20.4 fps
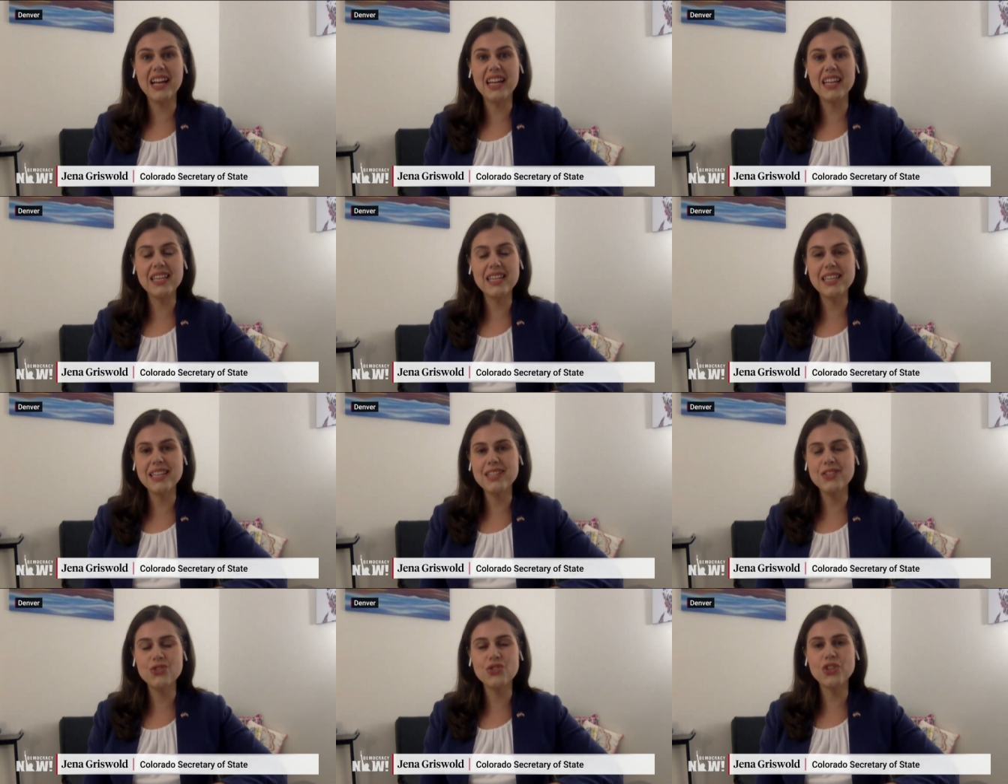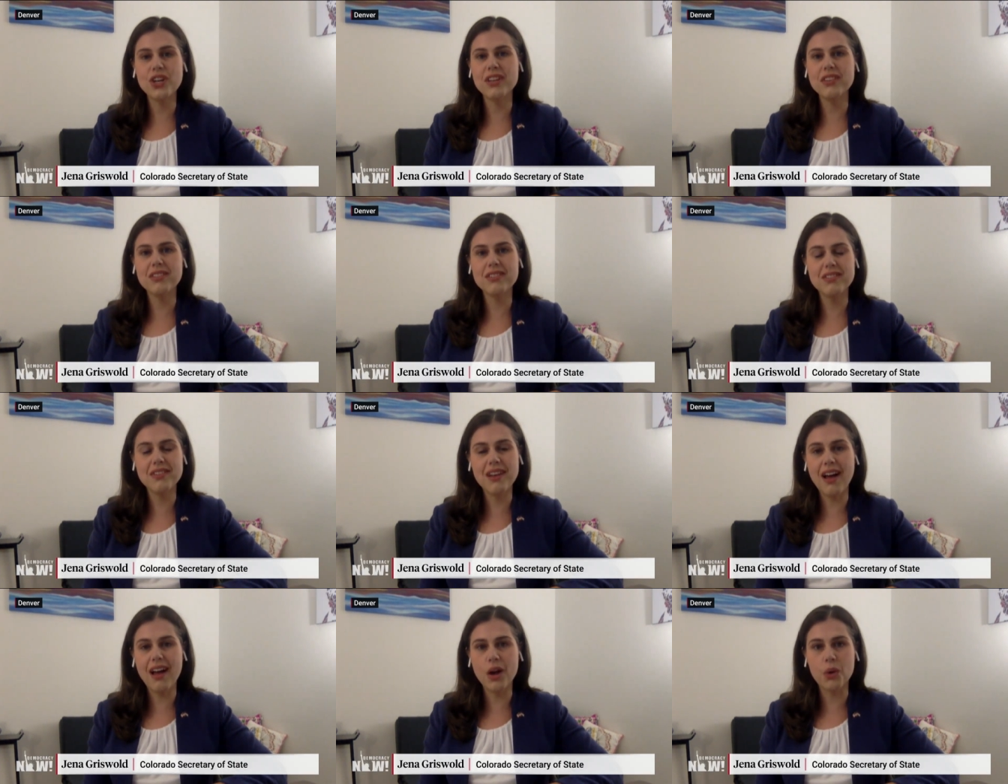Uh, it is
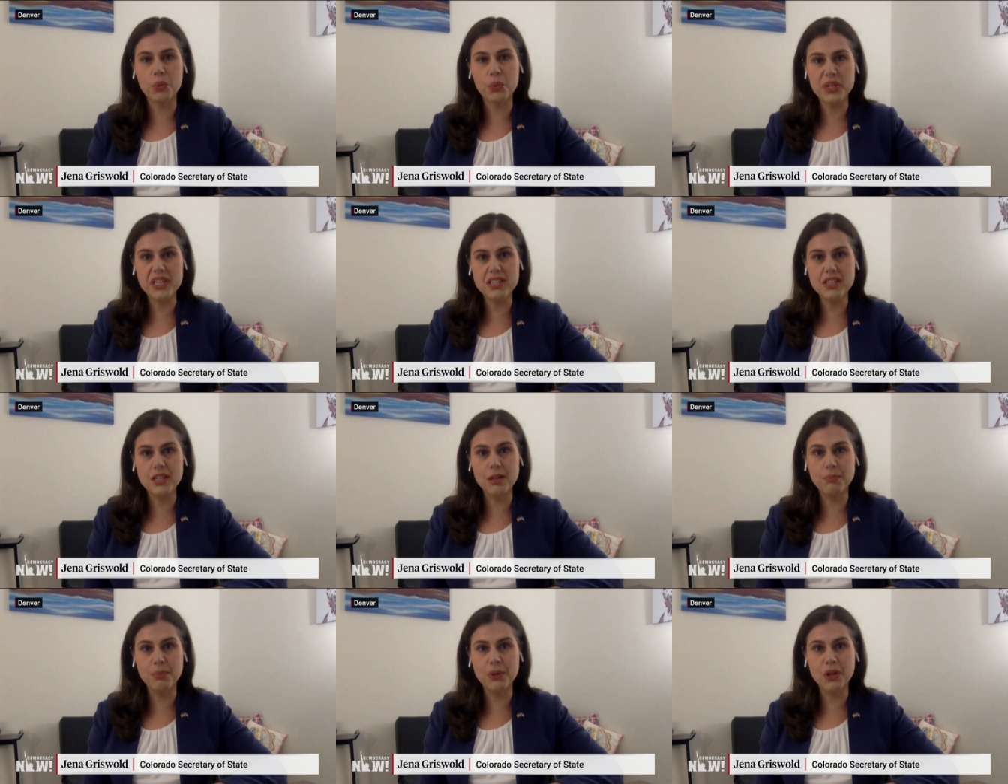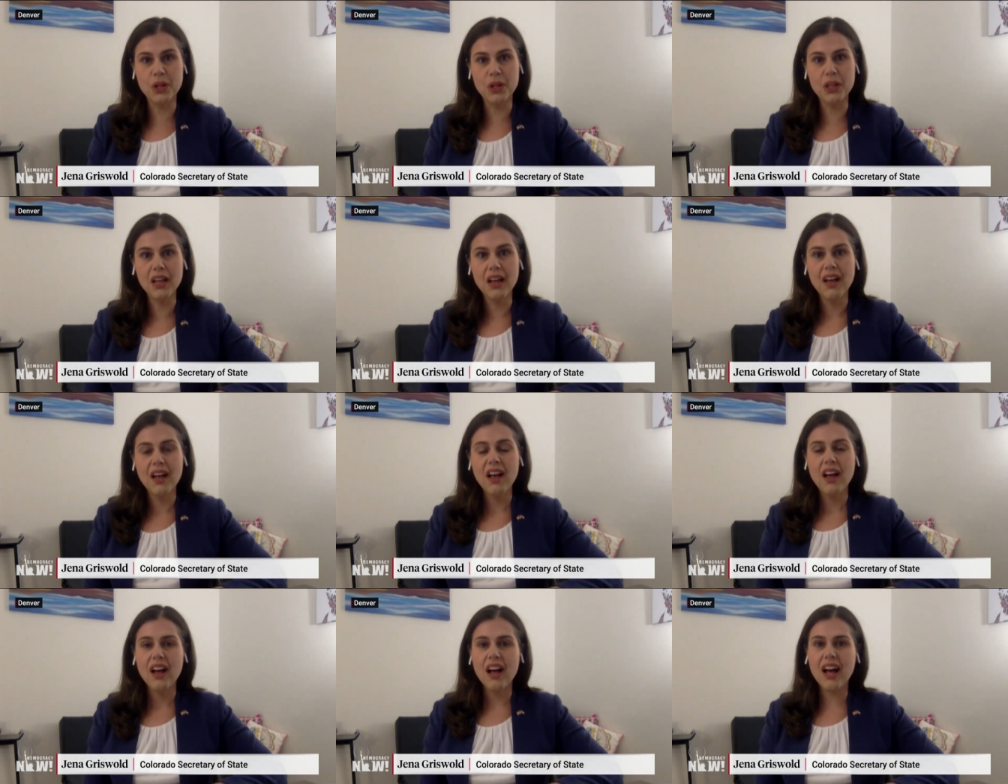just not reasonable.
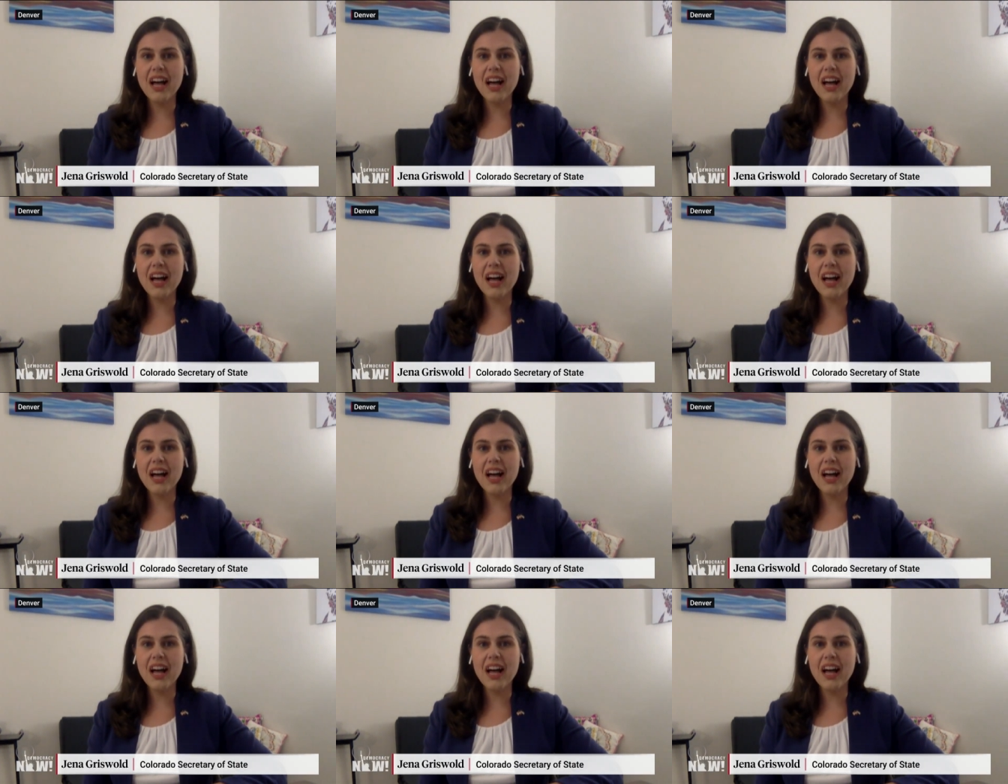